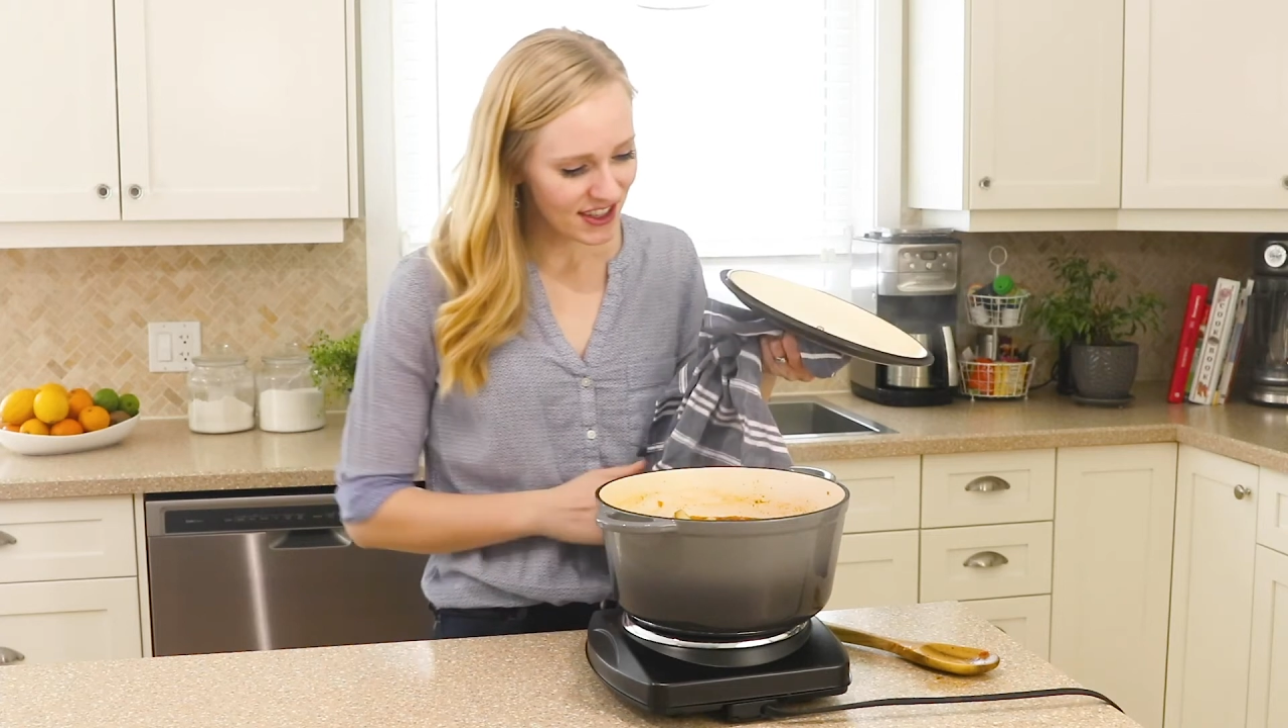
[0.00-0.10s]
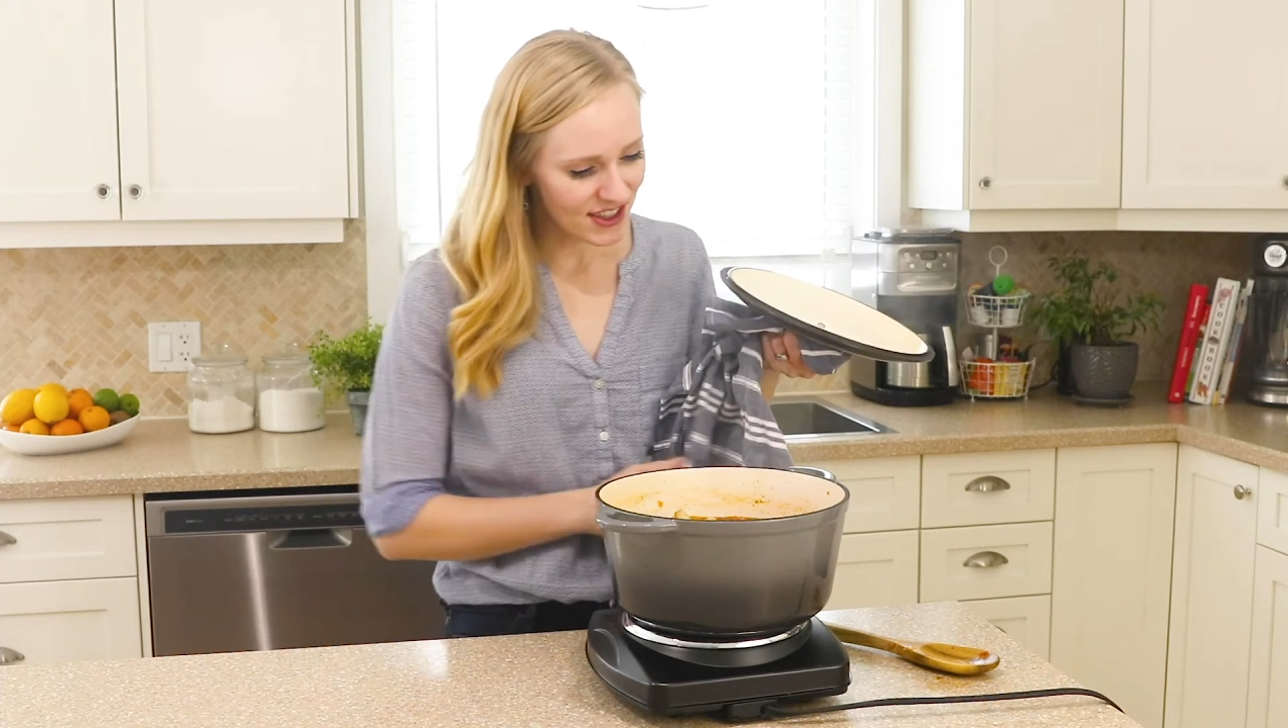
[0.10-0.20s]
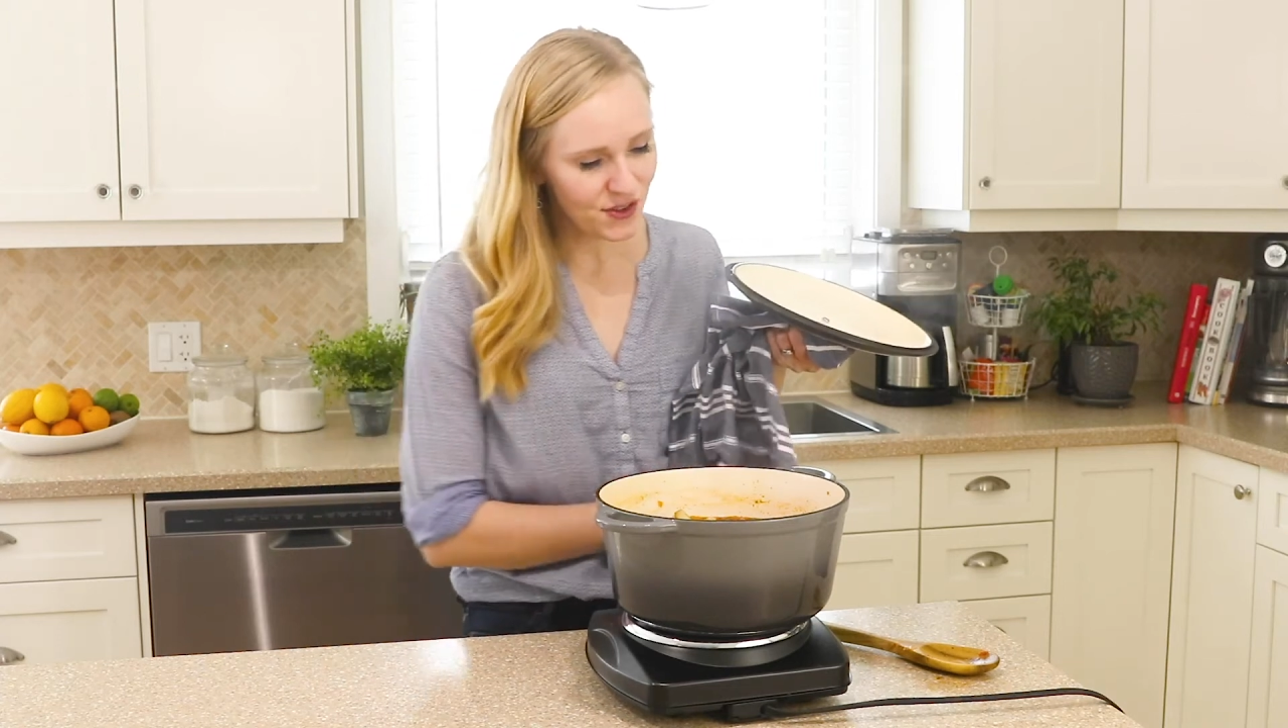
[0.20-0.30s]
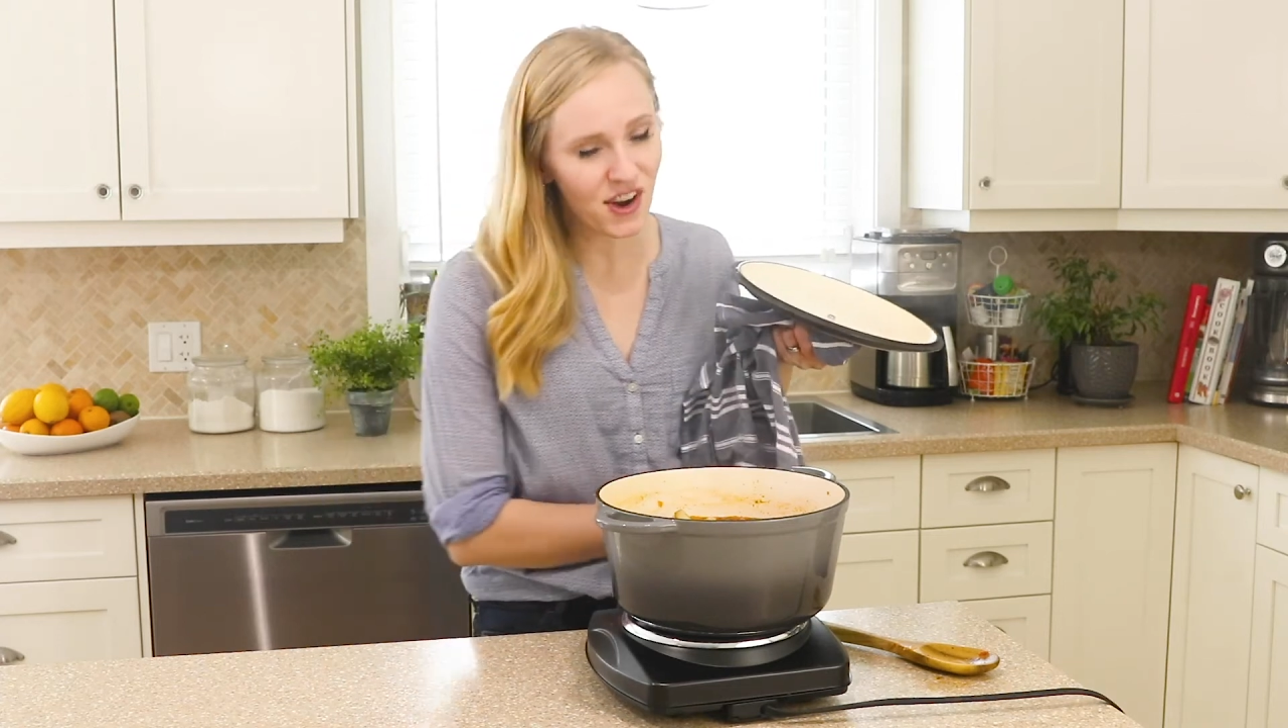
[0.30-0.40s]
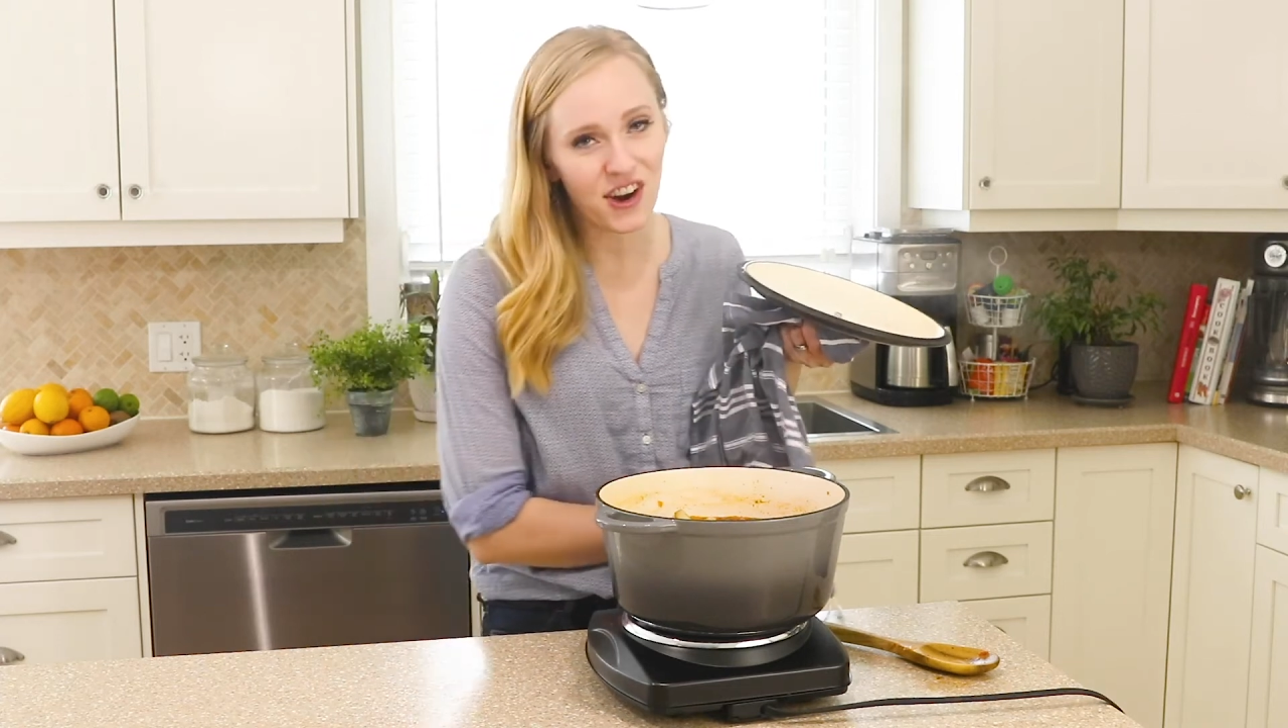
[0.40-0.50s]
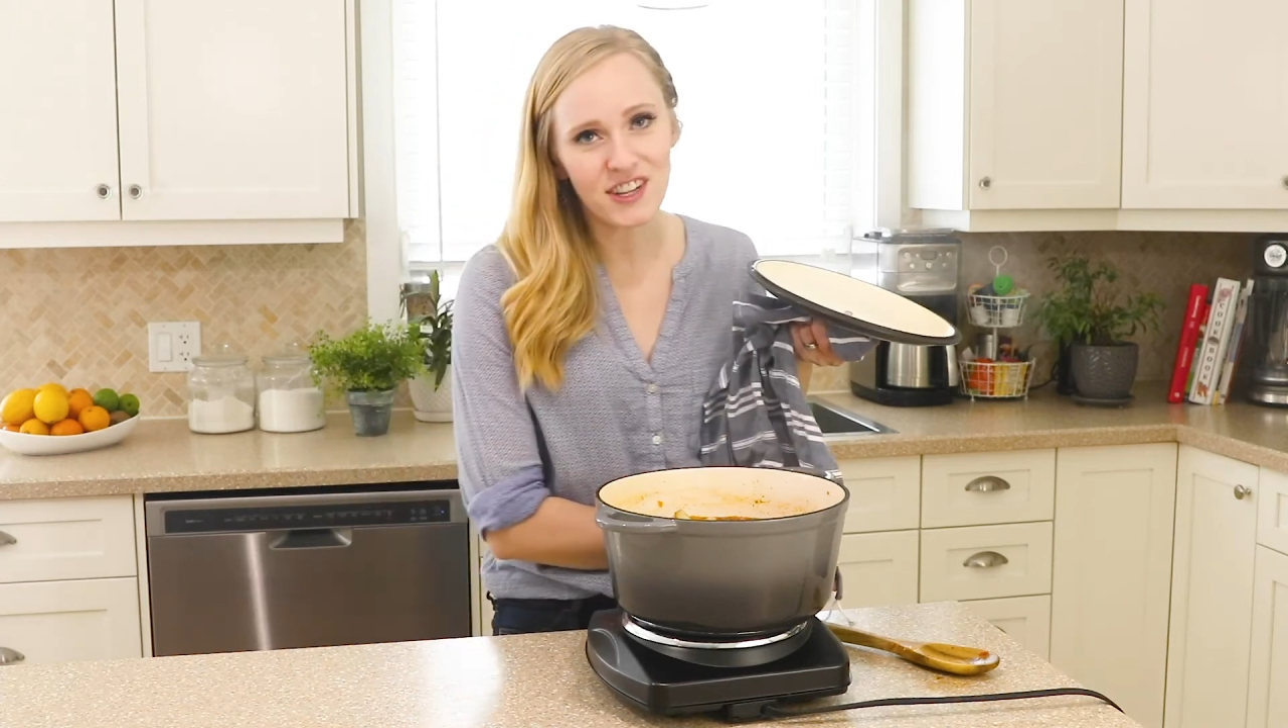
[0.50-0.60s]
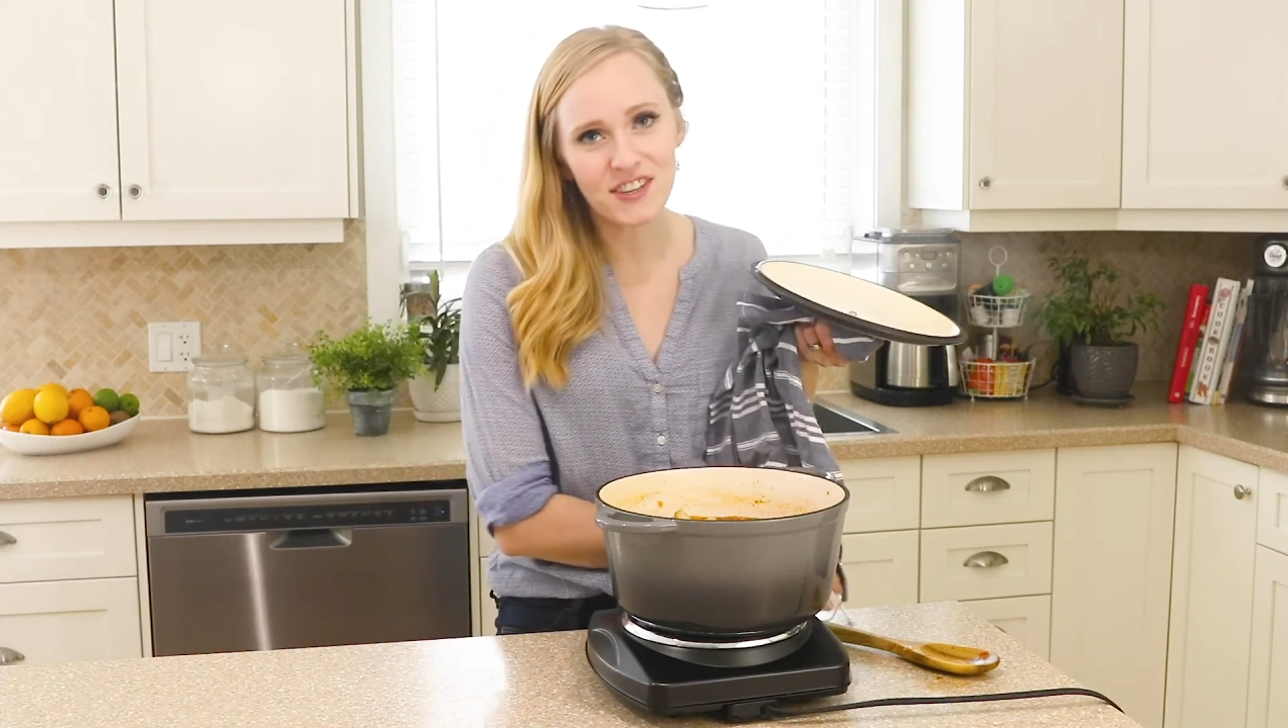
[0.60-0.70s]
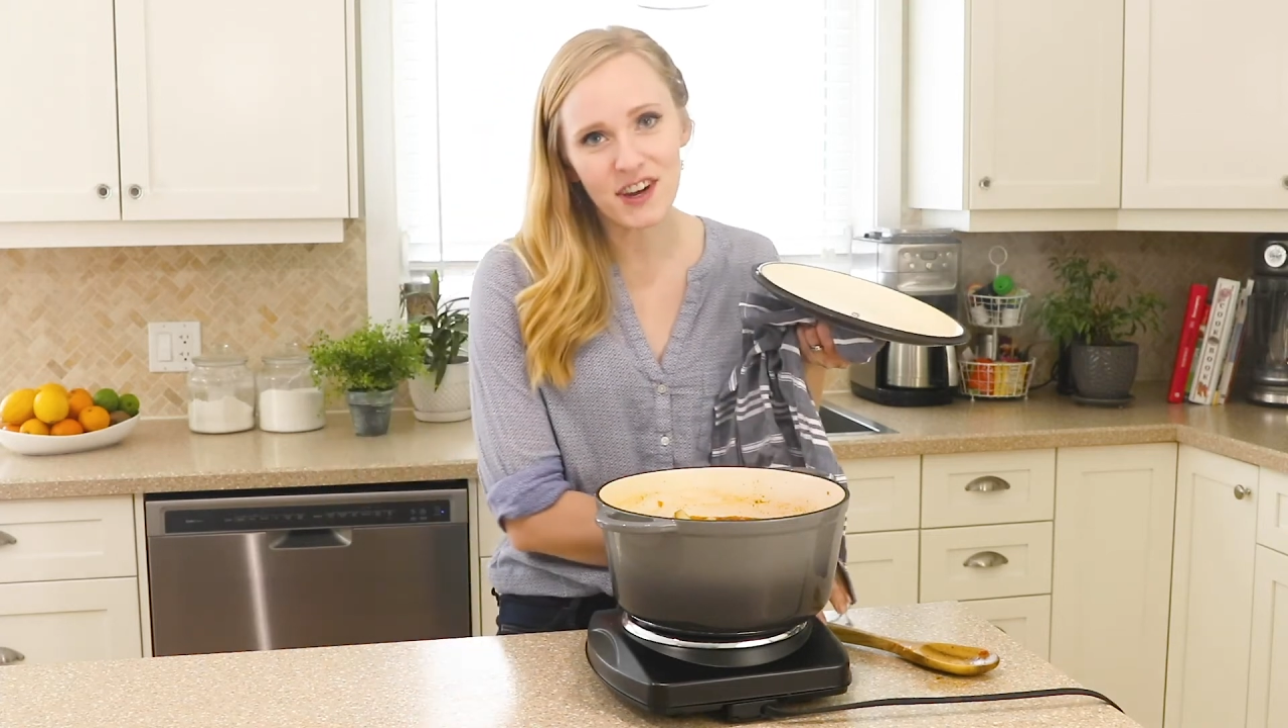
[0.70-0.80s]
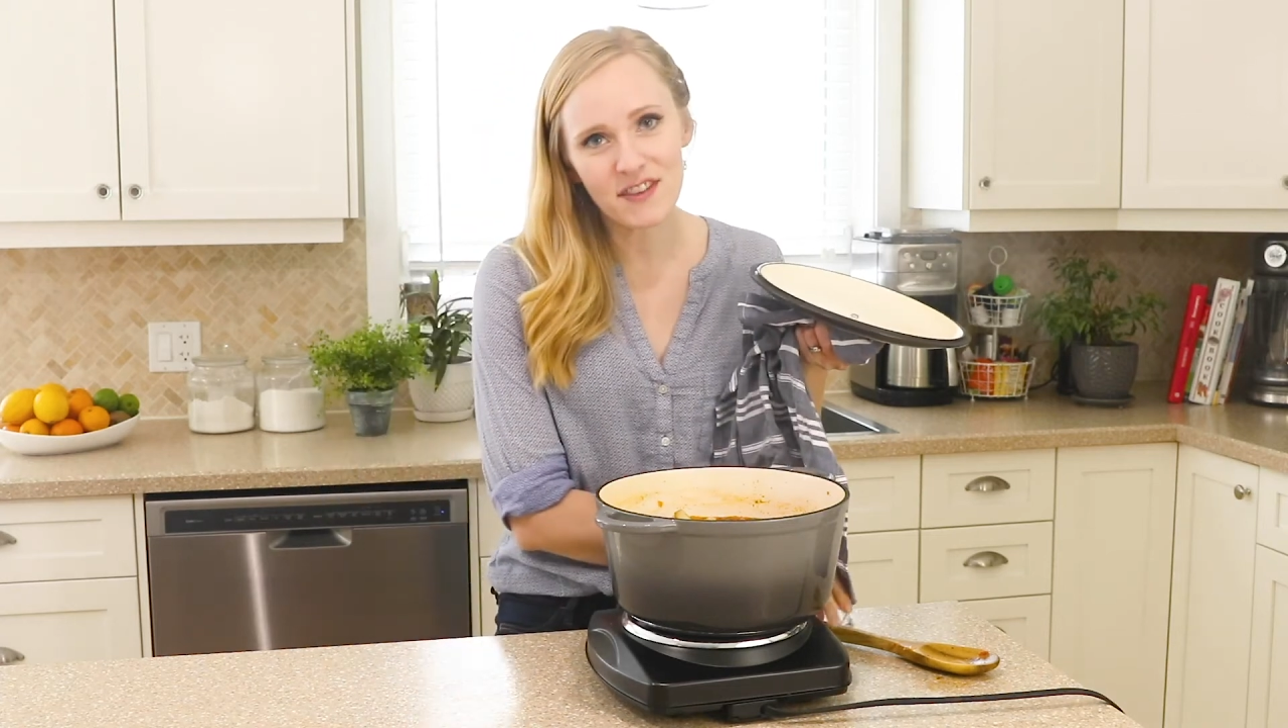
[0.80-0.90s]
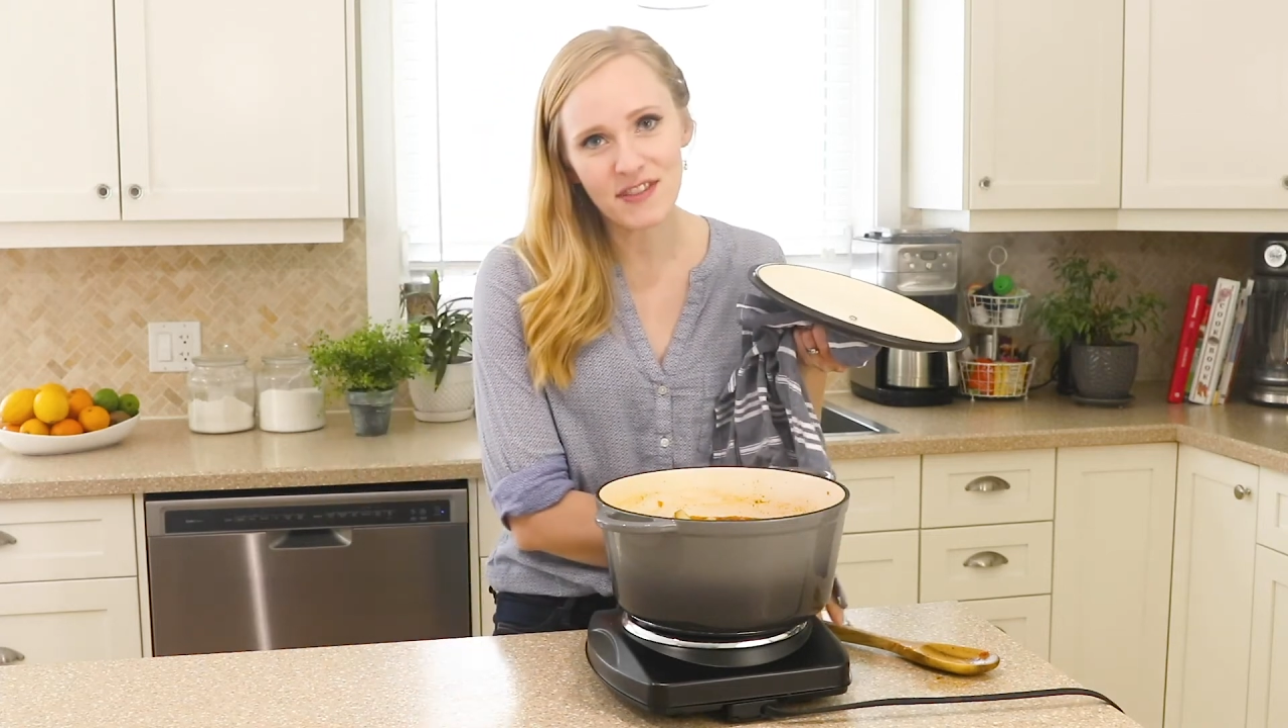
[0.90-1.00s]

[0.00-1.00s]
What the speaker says: So all of our